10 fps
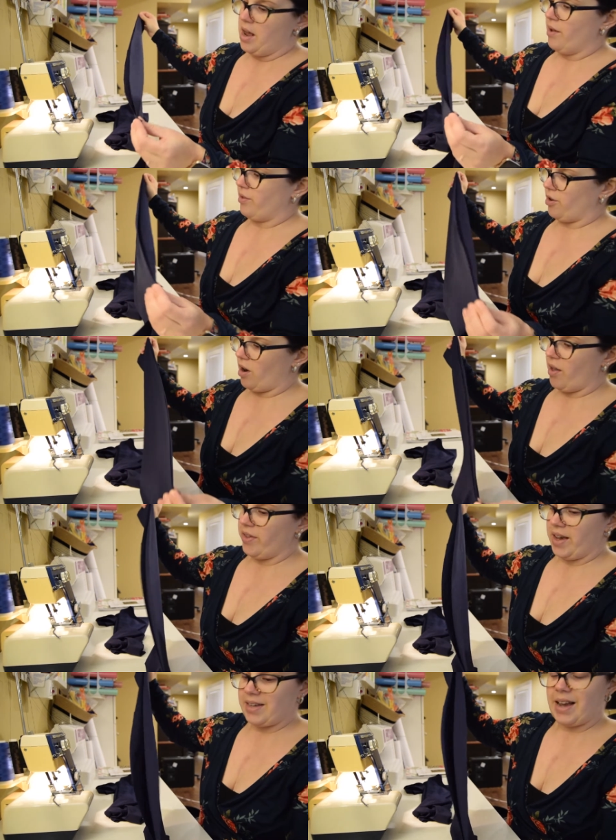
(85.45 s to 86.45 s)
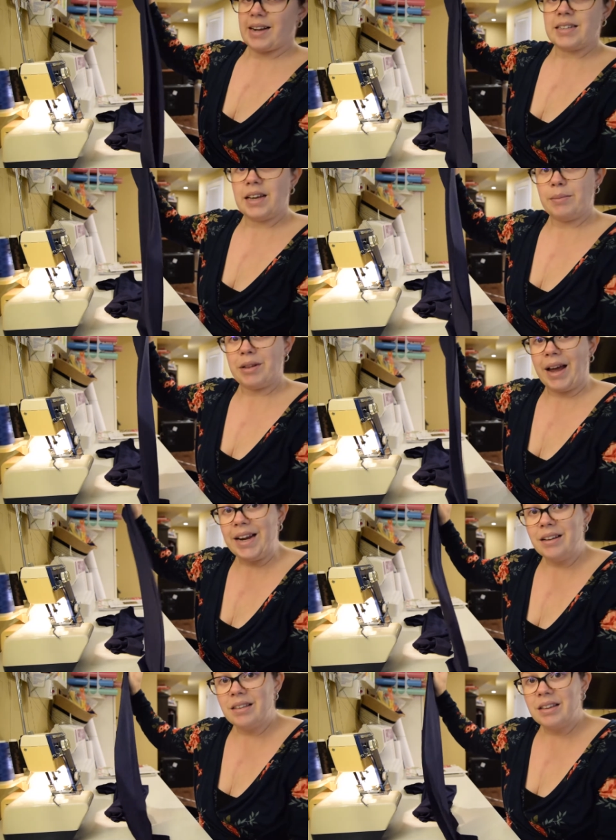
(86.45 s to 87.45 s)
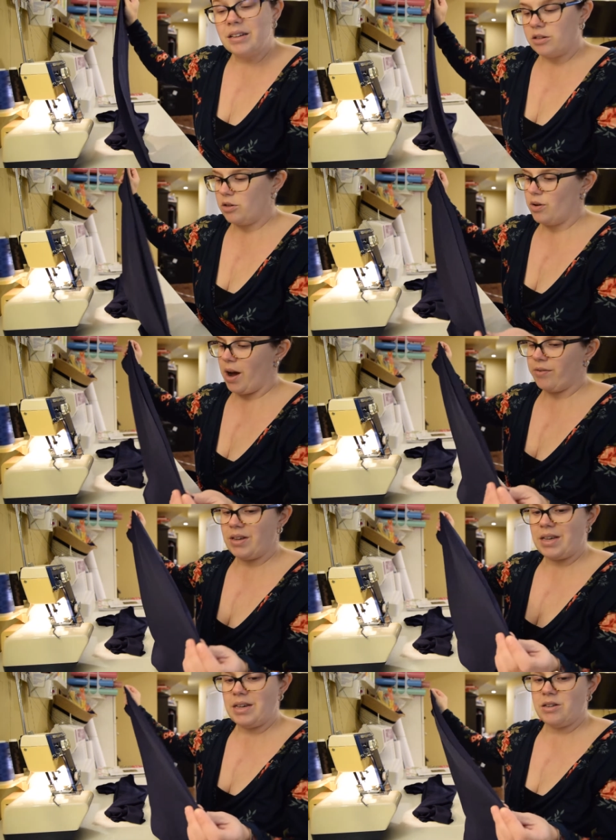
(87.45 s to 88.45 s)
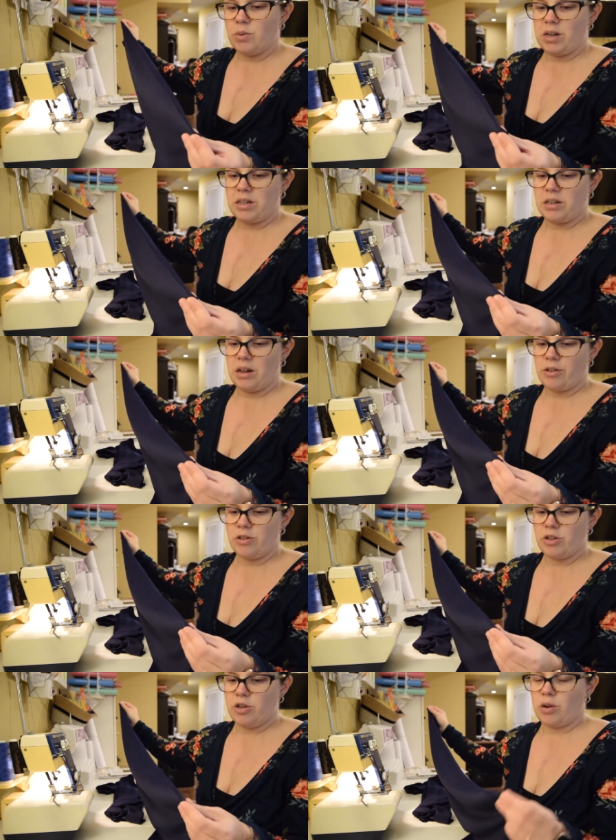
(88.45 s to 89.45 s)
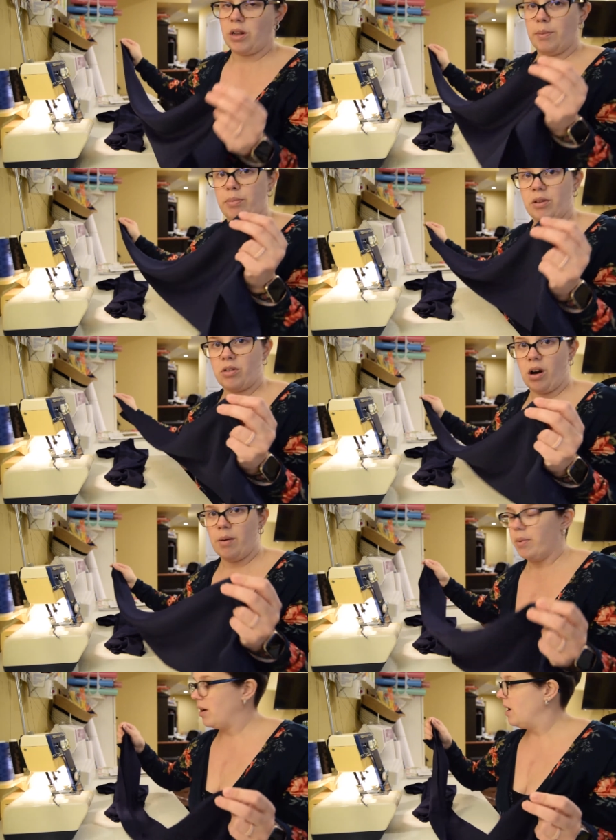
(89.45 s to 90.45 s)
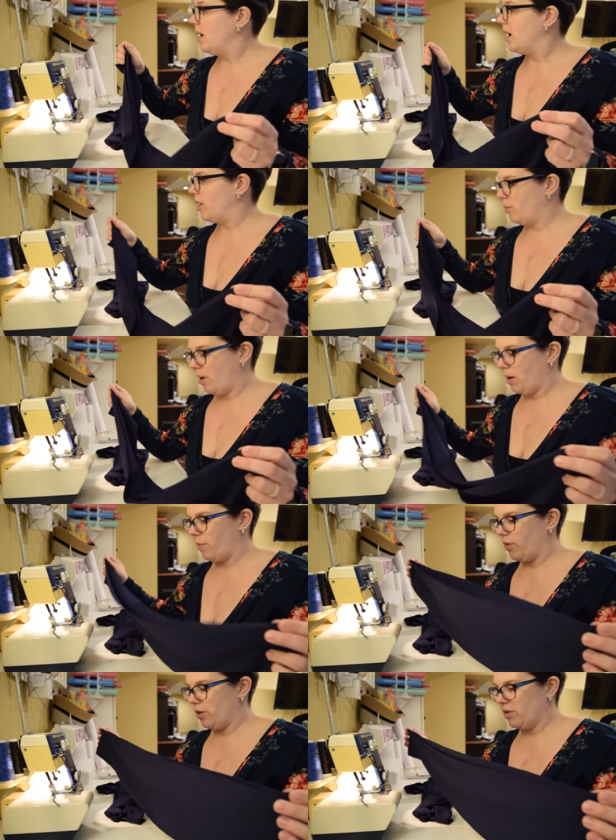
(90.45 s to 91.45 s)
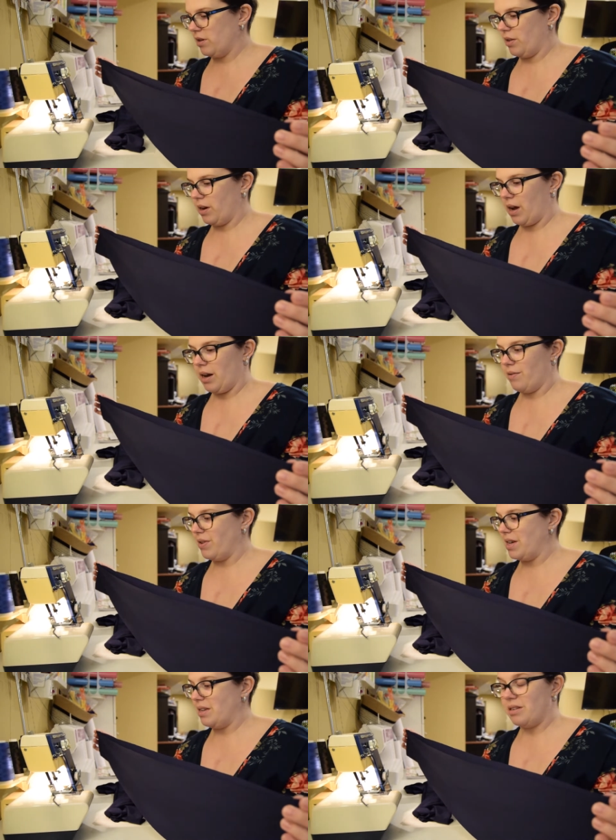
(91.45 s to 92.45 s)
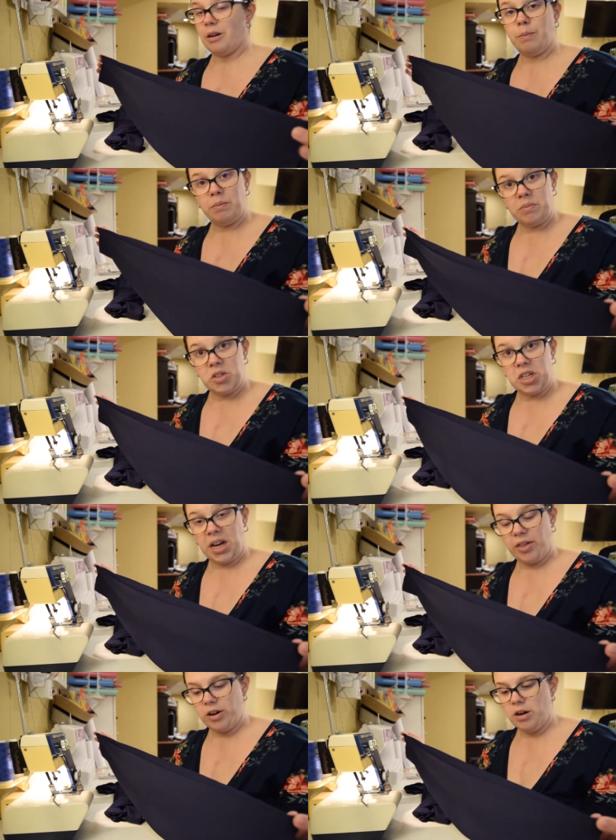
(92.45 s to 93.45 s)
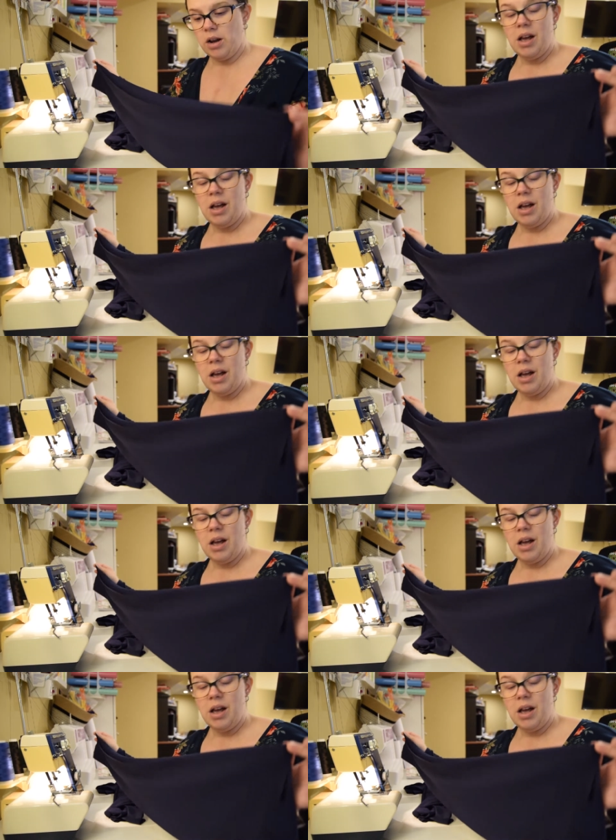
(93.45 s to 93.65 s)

They're not the exact same length, so you have to ease one into the other. So you clip the top and the bottom first and then kind of ease them together.